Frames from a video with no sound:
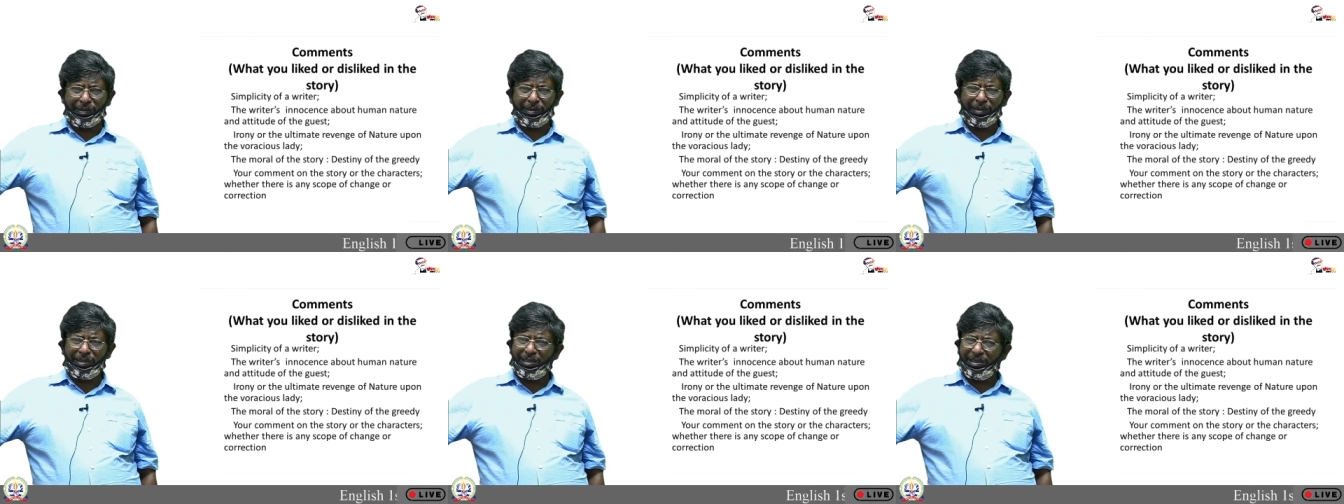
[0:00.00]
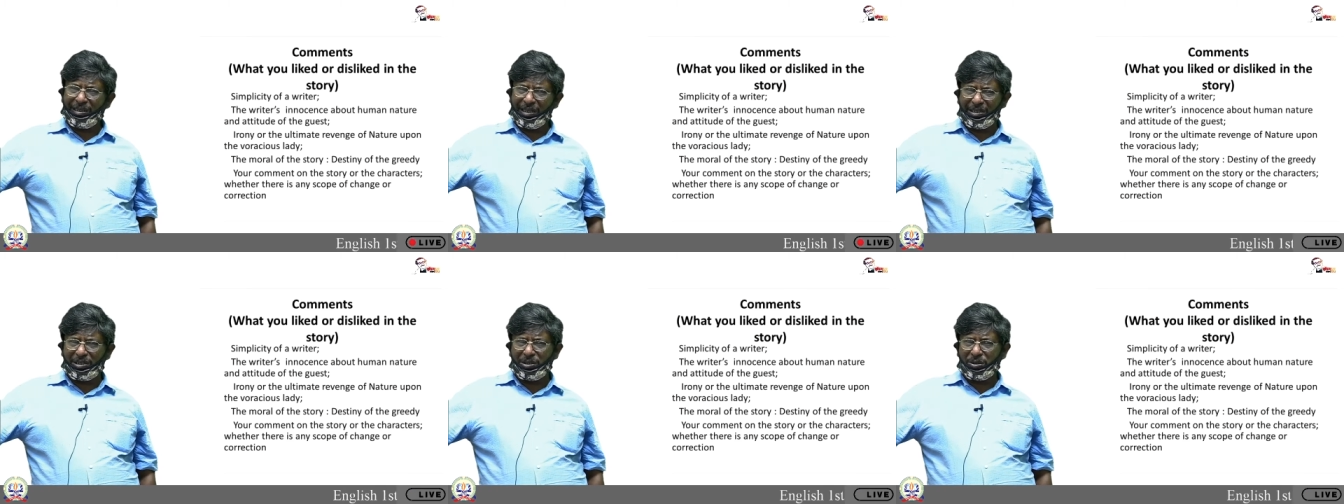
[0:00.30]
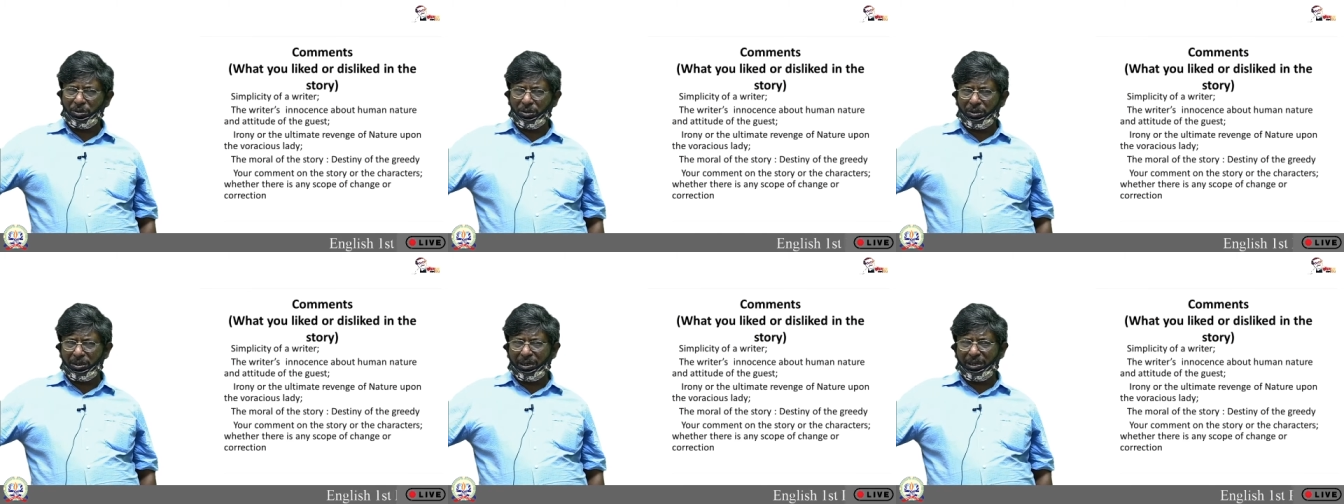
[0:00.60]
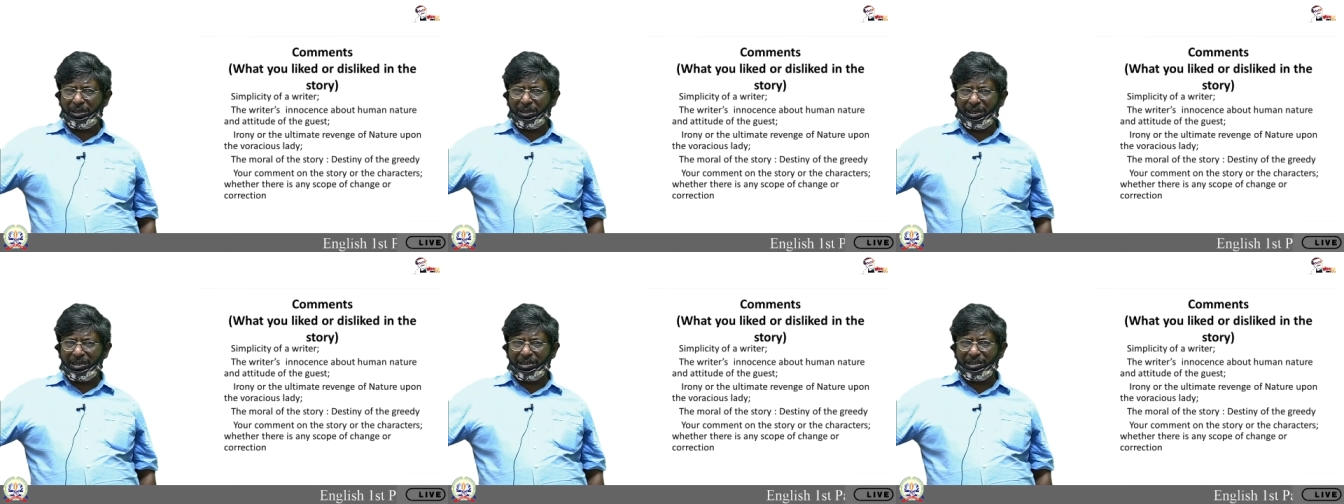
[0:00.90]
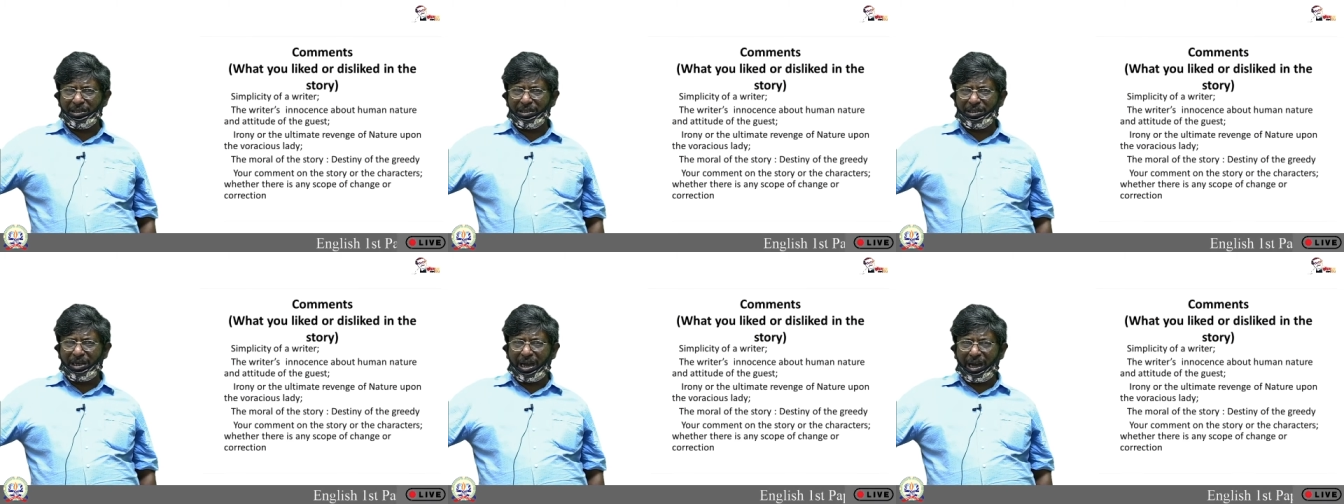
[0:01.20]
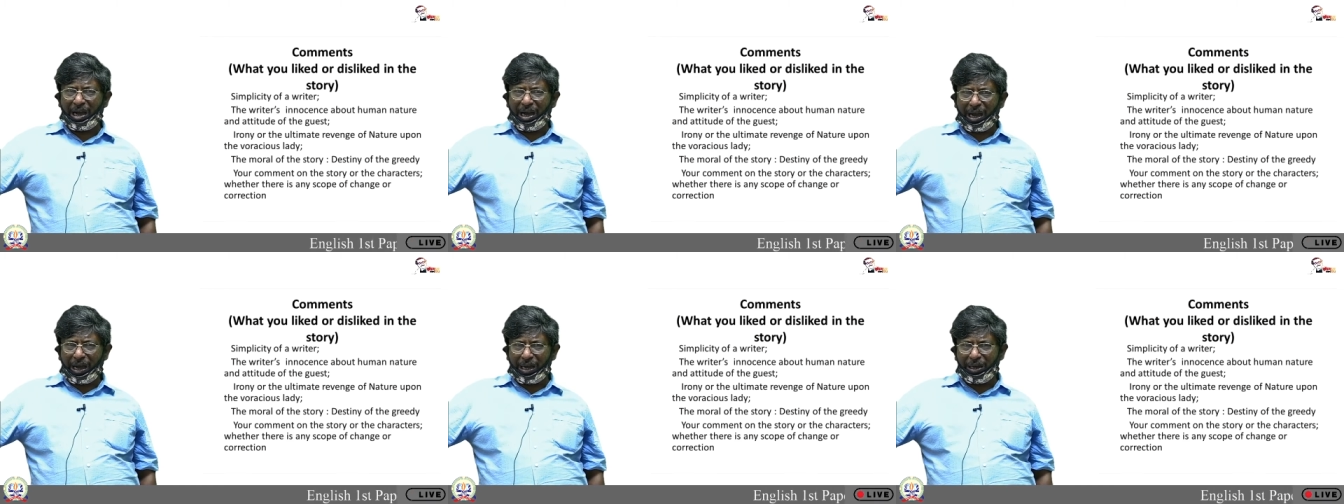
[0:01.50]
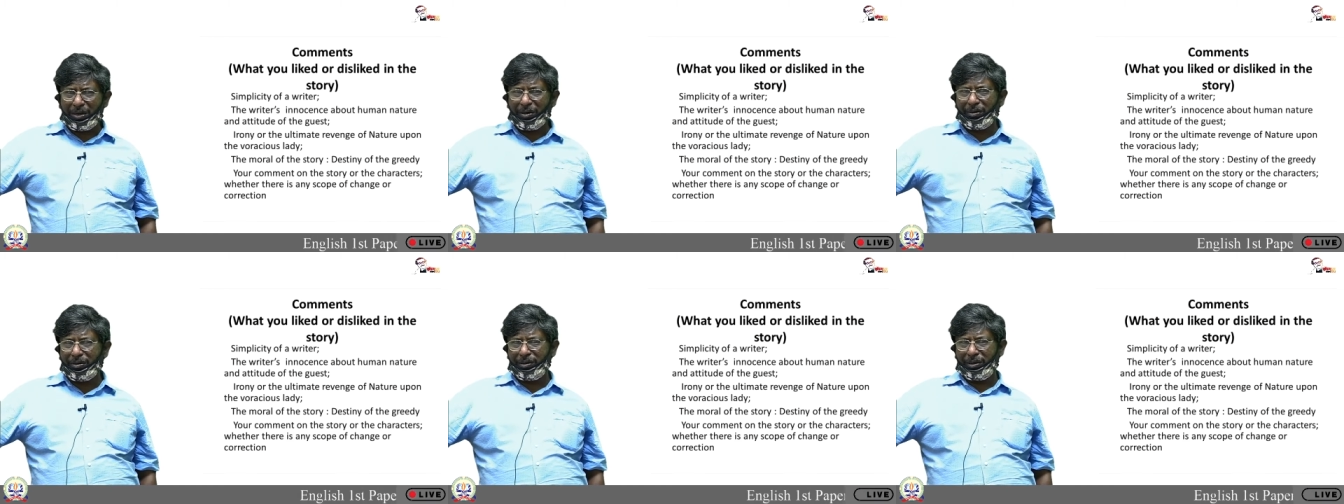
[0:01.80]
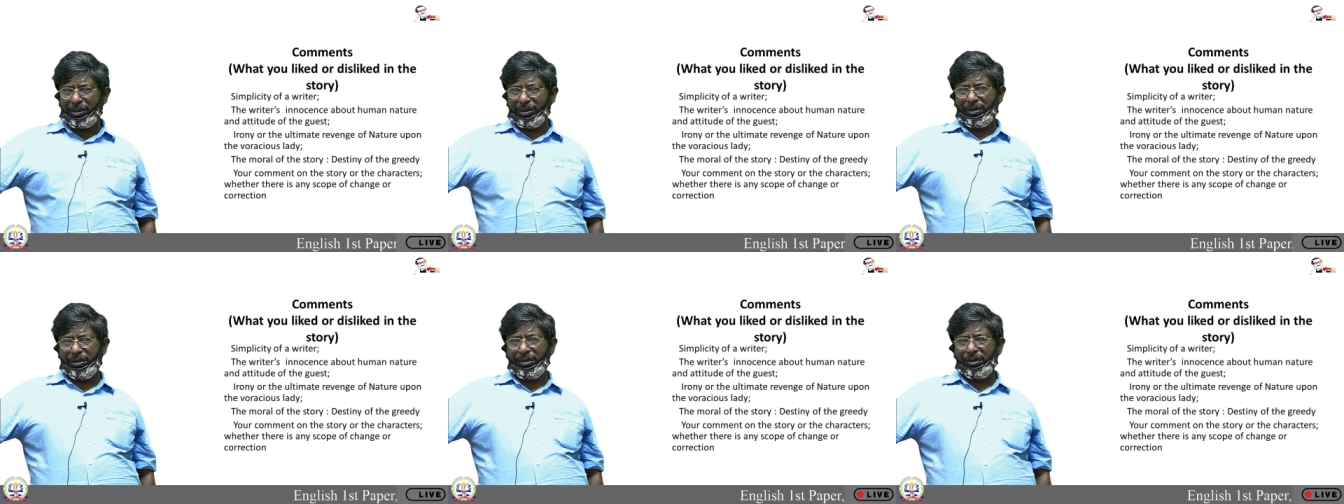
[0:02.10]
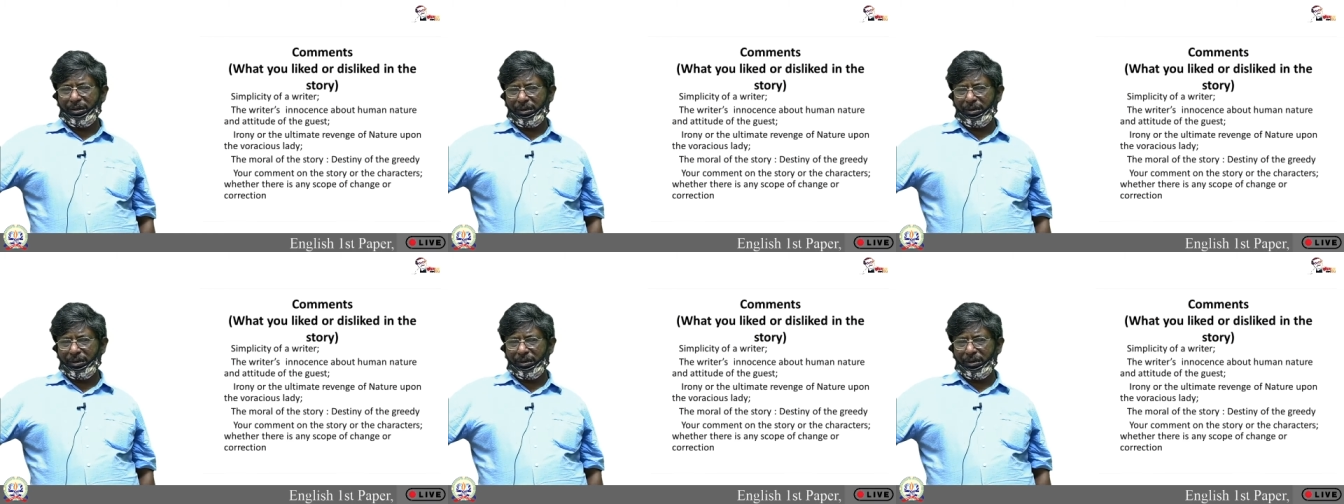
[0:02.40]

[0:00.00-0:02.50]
in the story, that is the irony